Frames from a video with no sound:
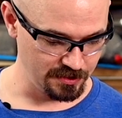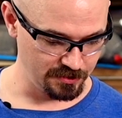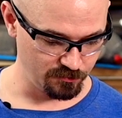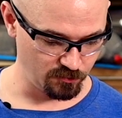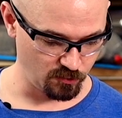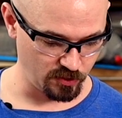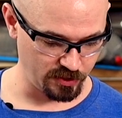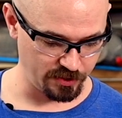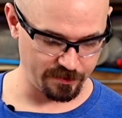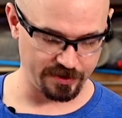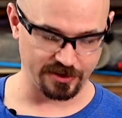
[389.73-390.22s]

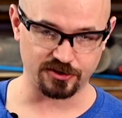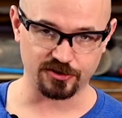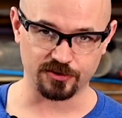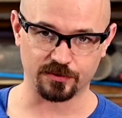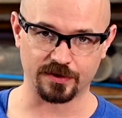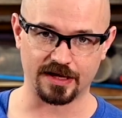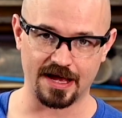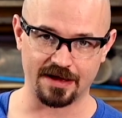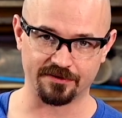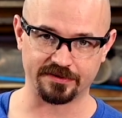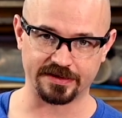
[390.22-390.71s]
We want to make sure
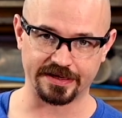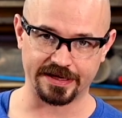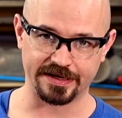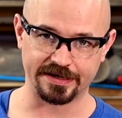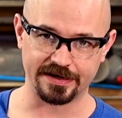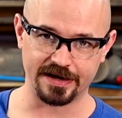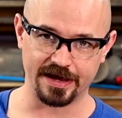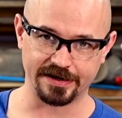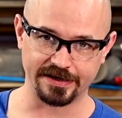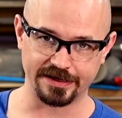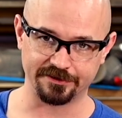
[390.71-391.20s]
we have the
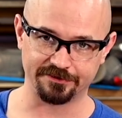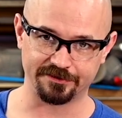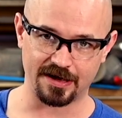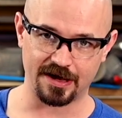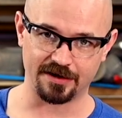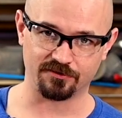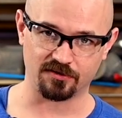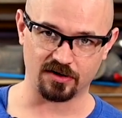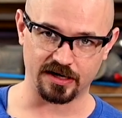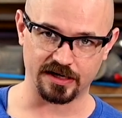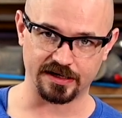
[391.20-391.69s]

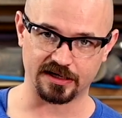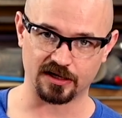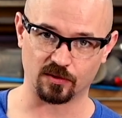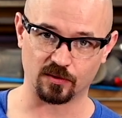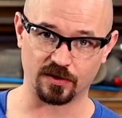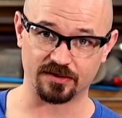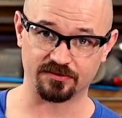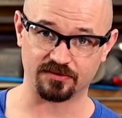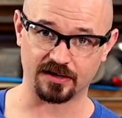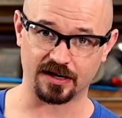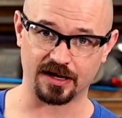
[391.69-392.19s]
N95 rating on
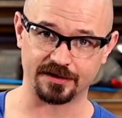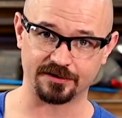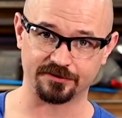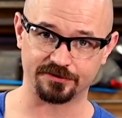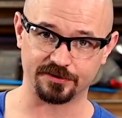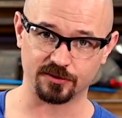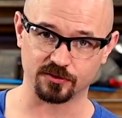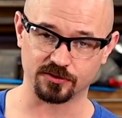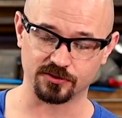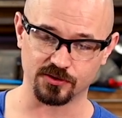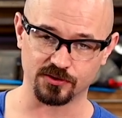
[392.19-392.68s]
whatever kind of
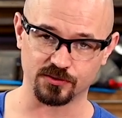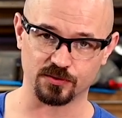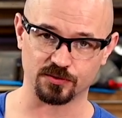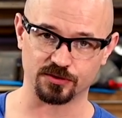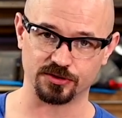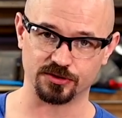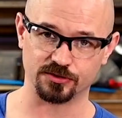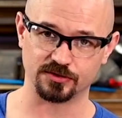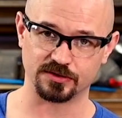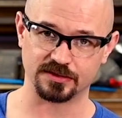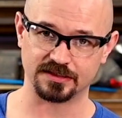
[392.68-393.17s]
filters
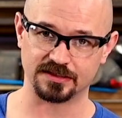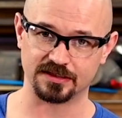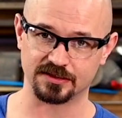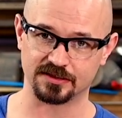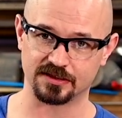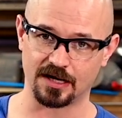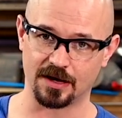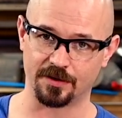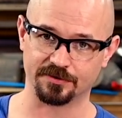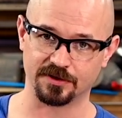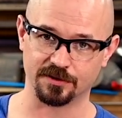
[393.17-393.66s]
we're using to
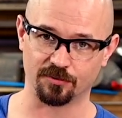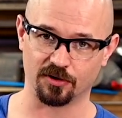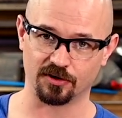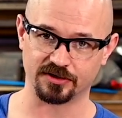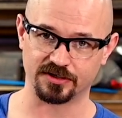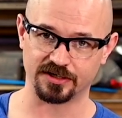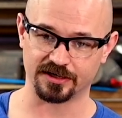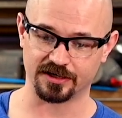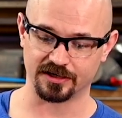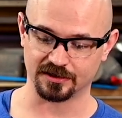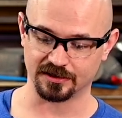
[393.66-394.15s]
stop the
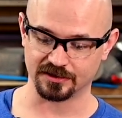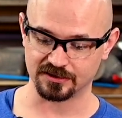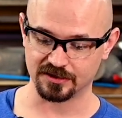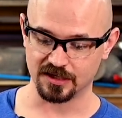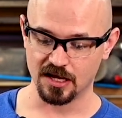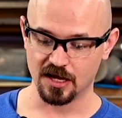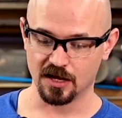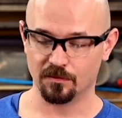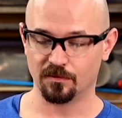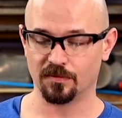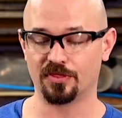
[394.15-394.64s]
particulates.
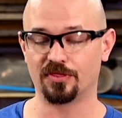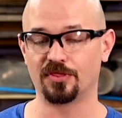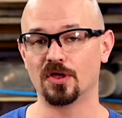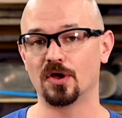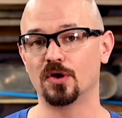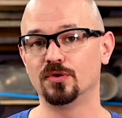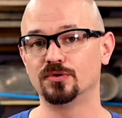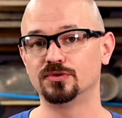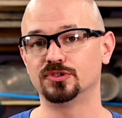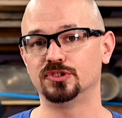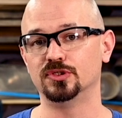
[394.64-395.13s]
But
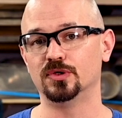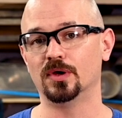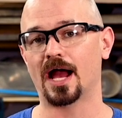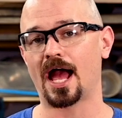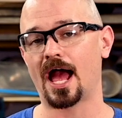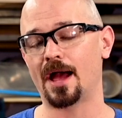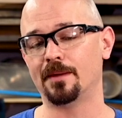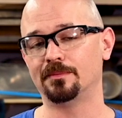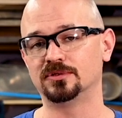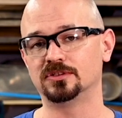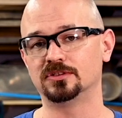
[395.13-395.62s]
those do
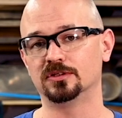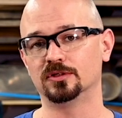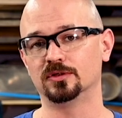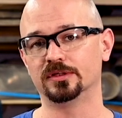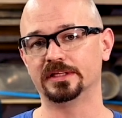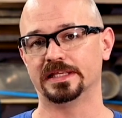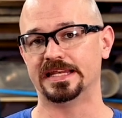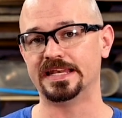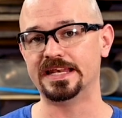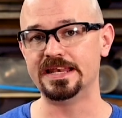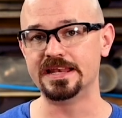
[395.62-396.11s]

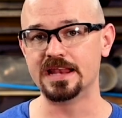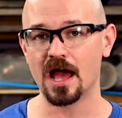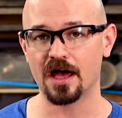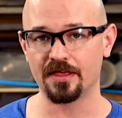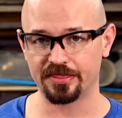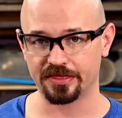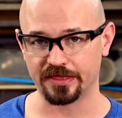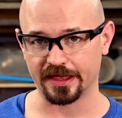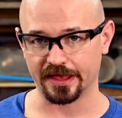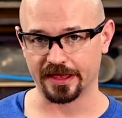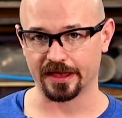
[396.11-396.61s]
absolutely
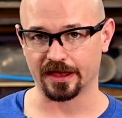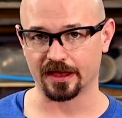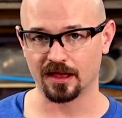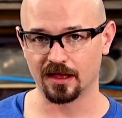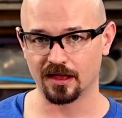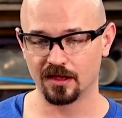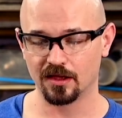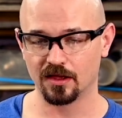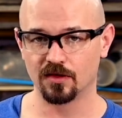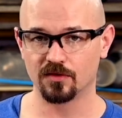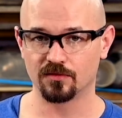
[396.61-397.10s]
nothing
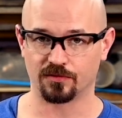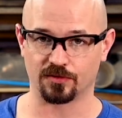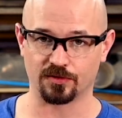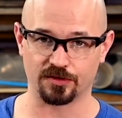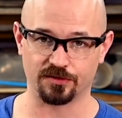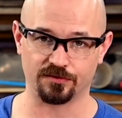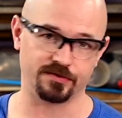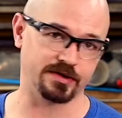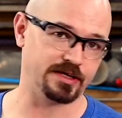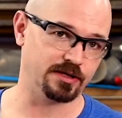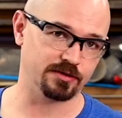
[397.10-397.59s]
for
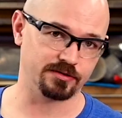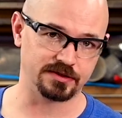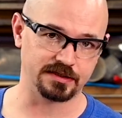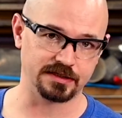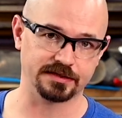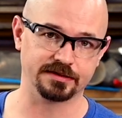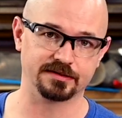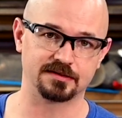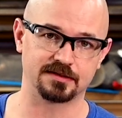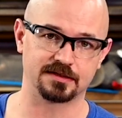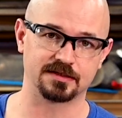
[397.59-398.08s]
the
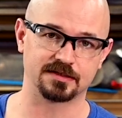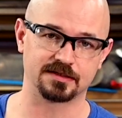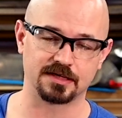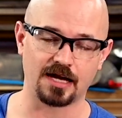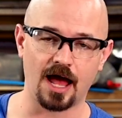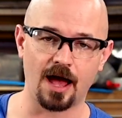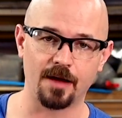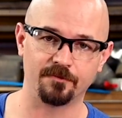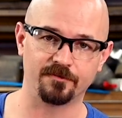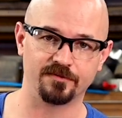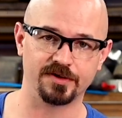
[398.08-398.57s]
VOCs. To
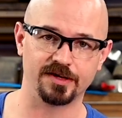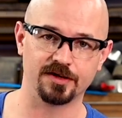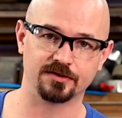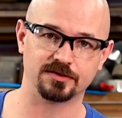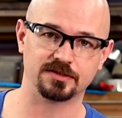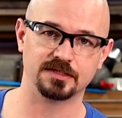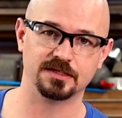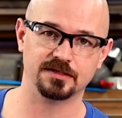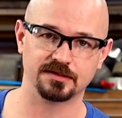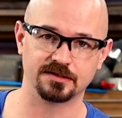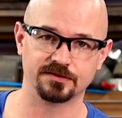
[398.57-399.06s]
stop
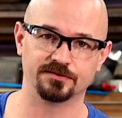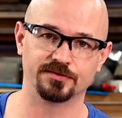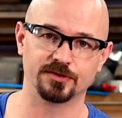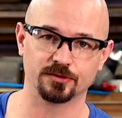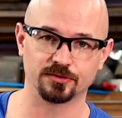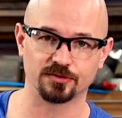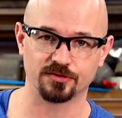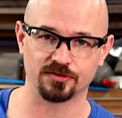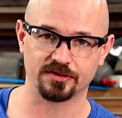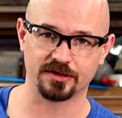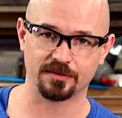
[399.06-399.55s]
VOCs and
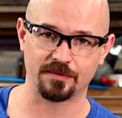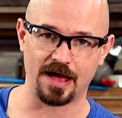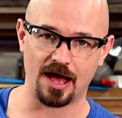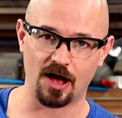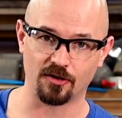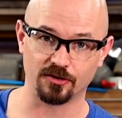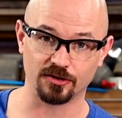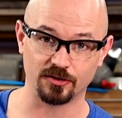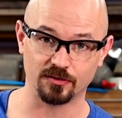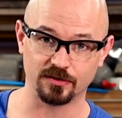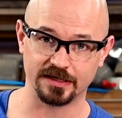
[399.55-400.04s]
filter them
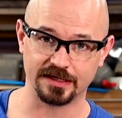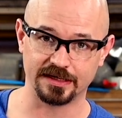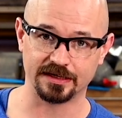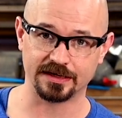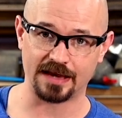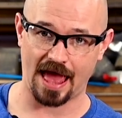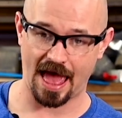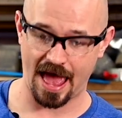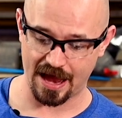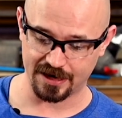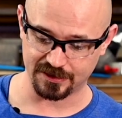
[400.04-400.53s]
out, you
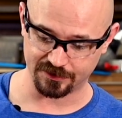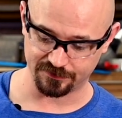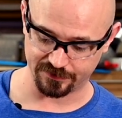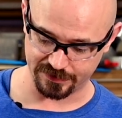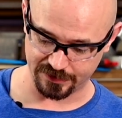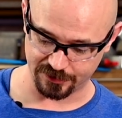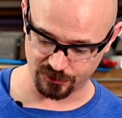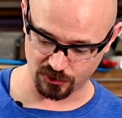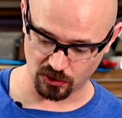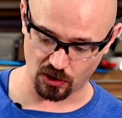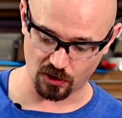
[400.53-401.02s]
need
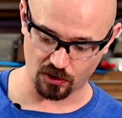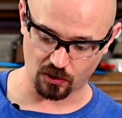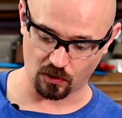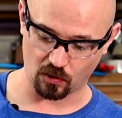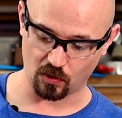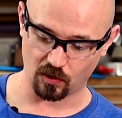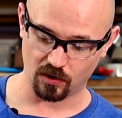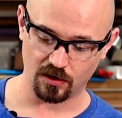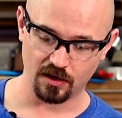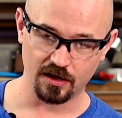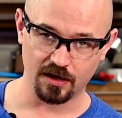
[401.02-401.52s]
activated
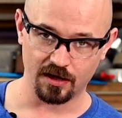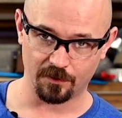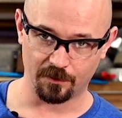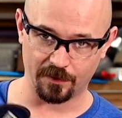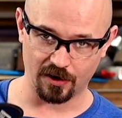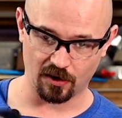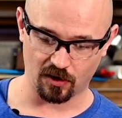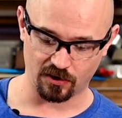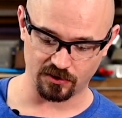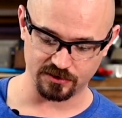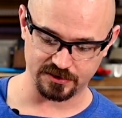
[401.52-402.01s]
charcoal.
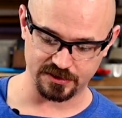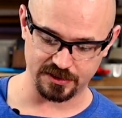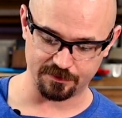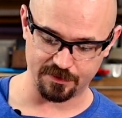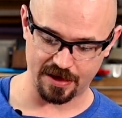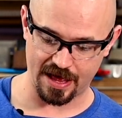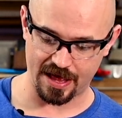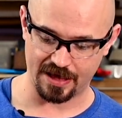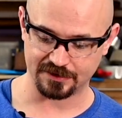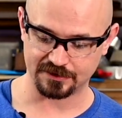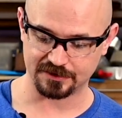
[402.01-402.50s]
My RZ
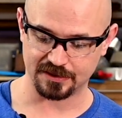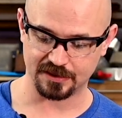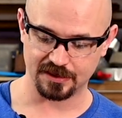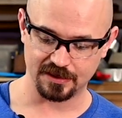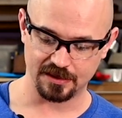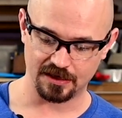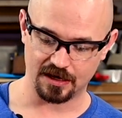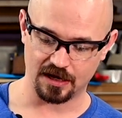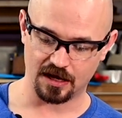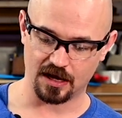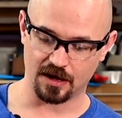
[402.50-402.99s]
mask,
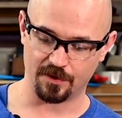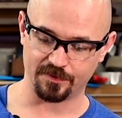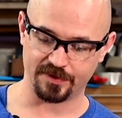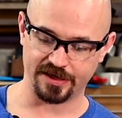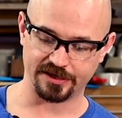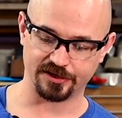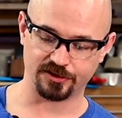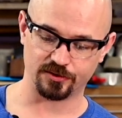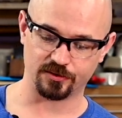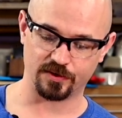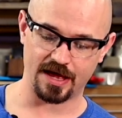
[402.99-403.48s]
um,
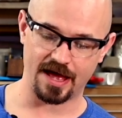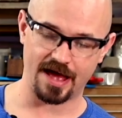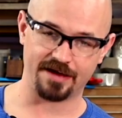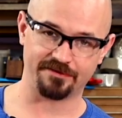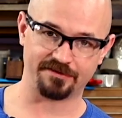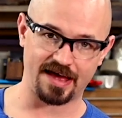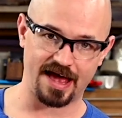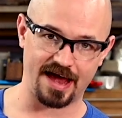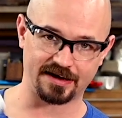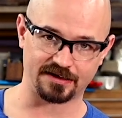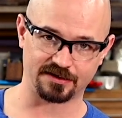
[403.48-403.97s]
they do
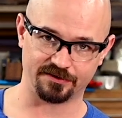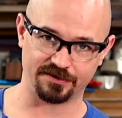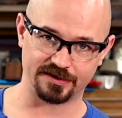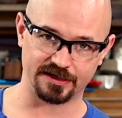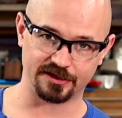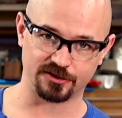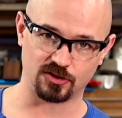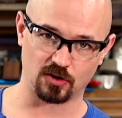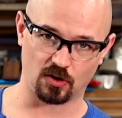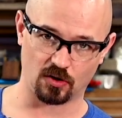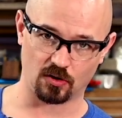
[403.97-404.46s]
have
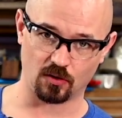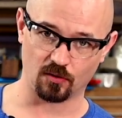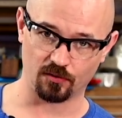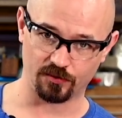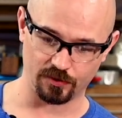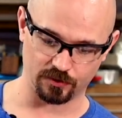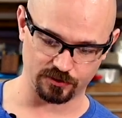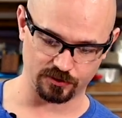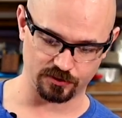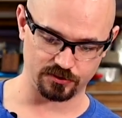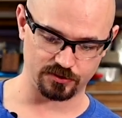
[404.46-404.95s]
activated charcoal
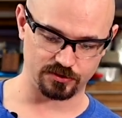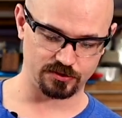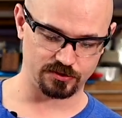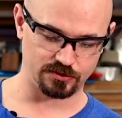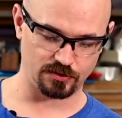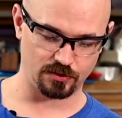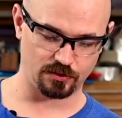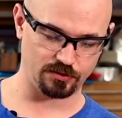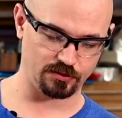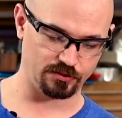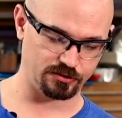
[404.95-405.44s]
filters,
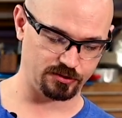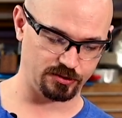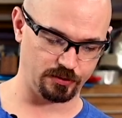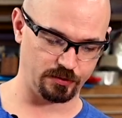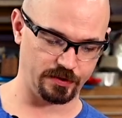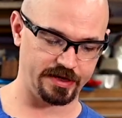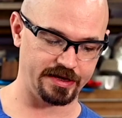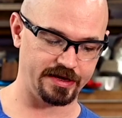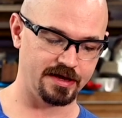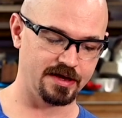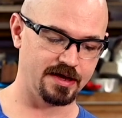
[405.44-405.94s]
so they'll
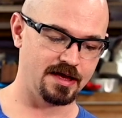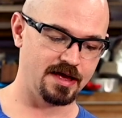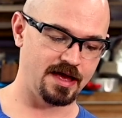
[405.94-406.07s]
do it.